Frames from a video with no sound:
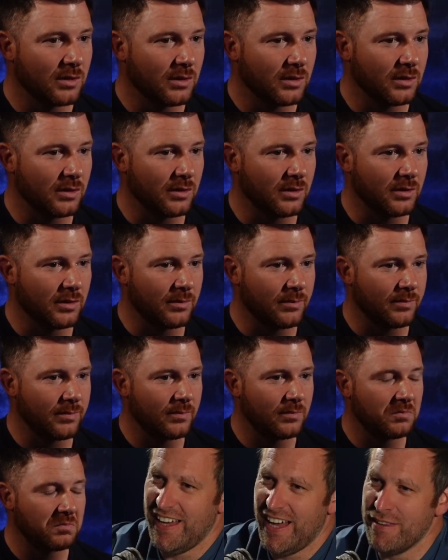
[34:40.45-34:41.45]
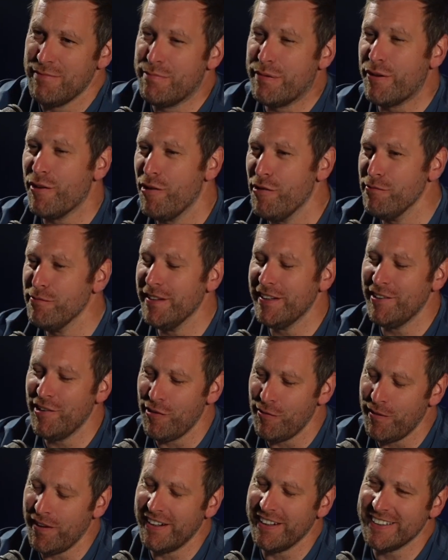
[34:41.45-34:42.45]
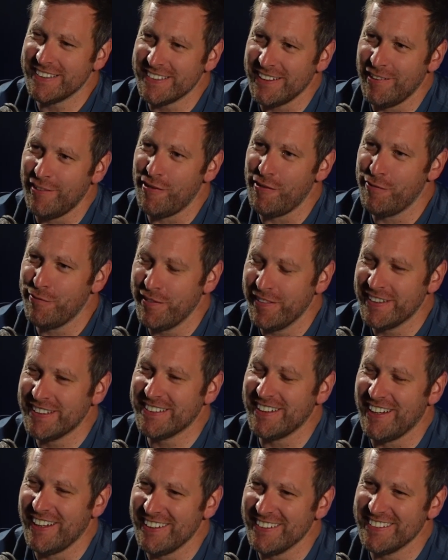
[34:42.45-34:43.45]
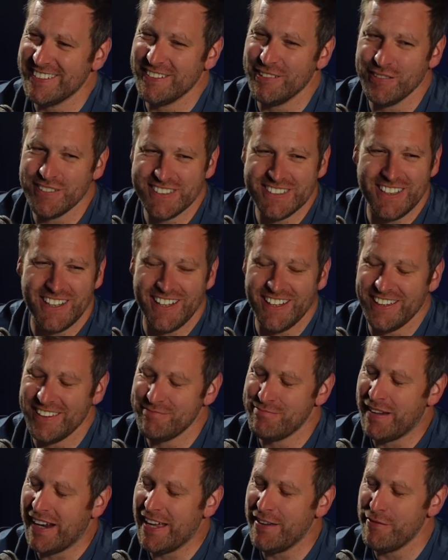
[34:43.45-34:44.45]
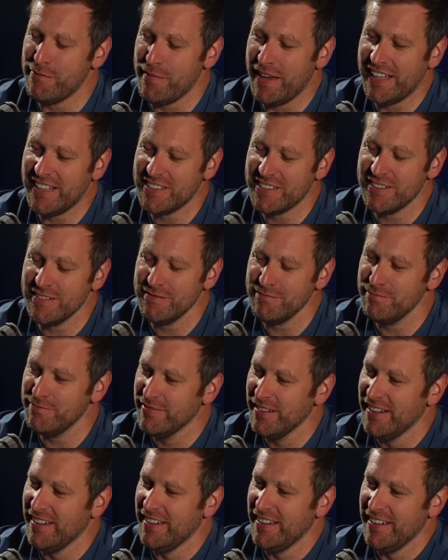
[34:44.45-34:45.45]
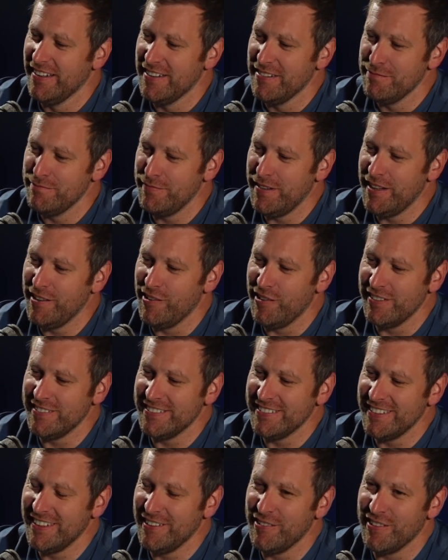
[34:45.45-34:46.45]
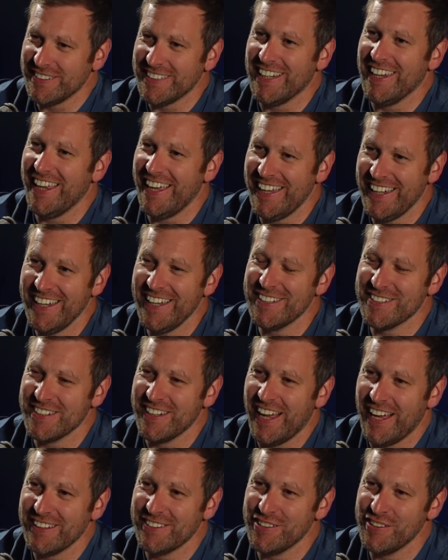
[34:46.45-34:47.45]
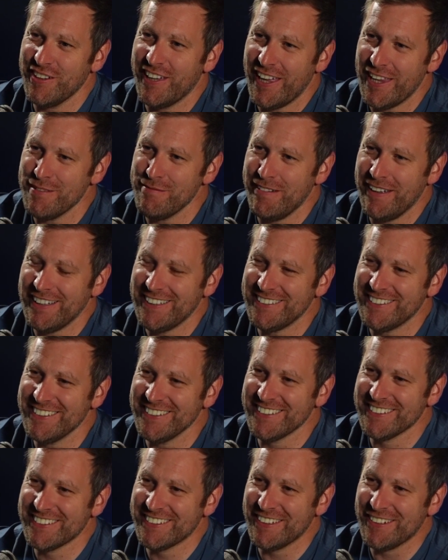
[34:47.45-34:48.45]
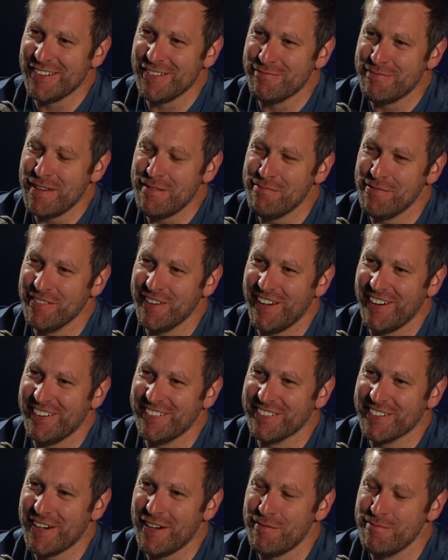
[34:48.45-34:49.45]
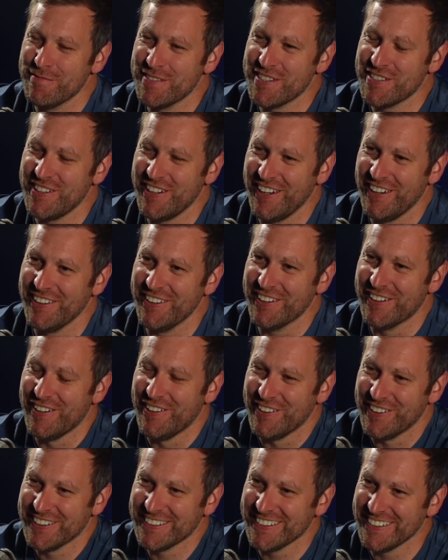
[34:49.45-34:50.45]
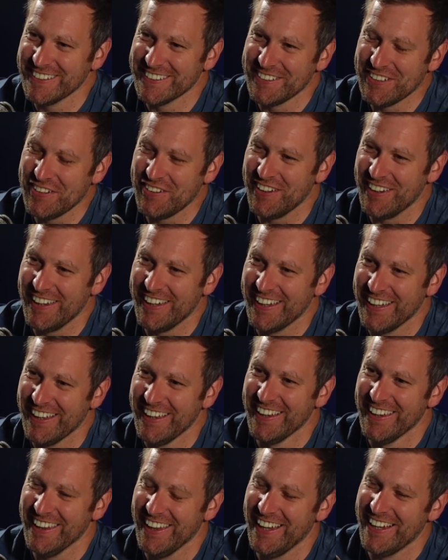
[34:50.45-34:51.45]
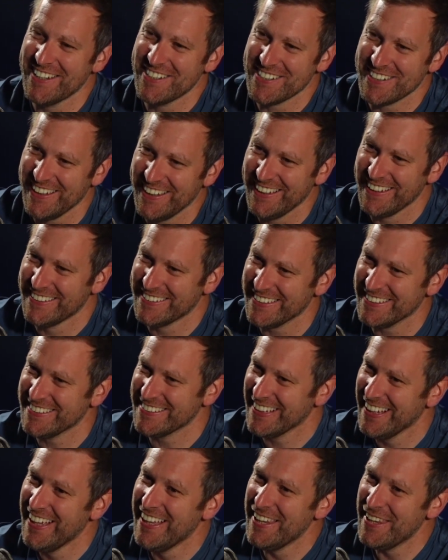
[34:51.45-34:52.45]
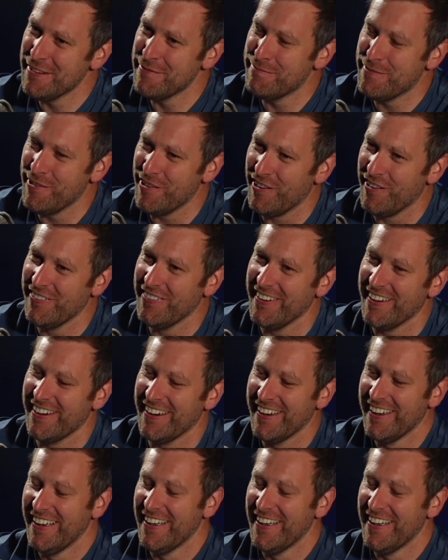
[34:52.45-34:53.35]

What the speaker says: And probably not want to start off with don't start private messaging me on, as a letting agent. I do get the messages, people that have come straight out of the courses who are like literally just, they've put on their...